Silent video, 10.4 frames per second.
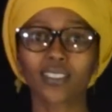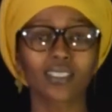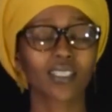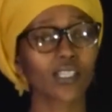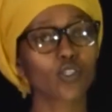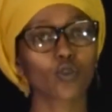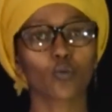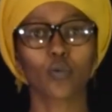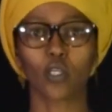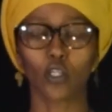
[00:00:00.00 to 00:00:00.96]
needs to
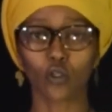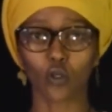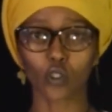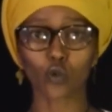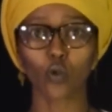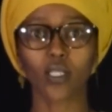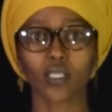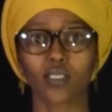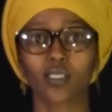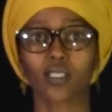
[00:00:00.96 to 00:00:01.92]
be in your
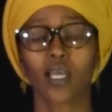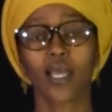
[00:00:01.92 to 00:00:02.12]
toolkit.